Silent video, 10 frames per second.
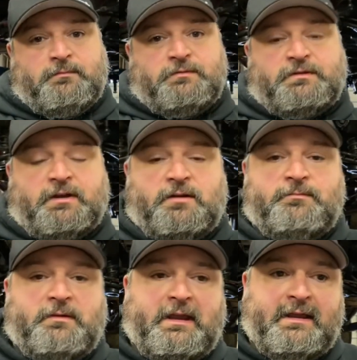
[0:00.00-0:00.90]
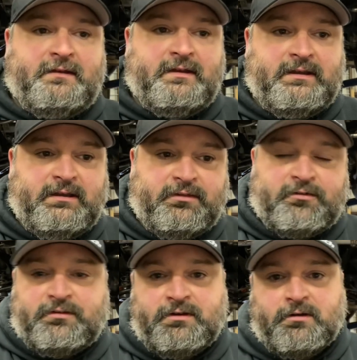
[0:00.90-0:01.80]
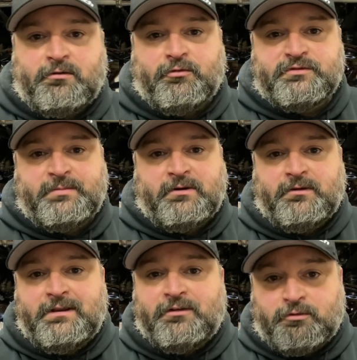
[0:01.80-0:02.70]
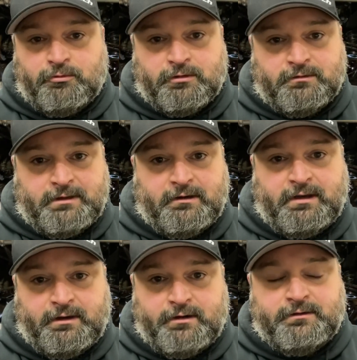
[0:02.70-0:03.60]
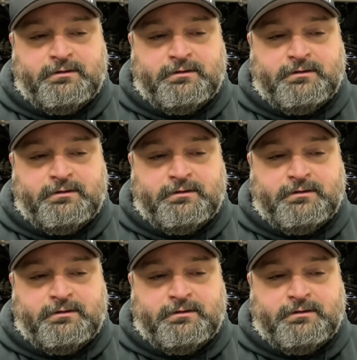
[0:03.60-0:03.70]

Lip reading: setup and the 1300 horsepower intercooler, air to air.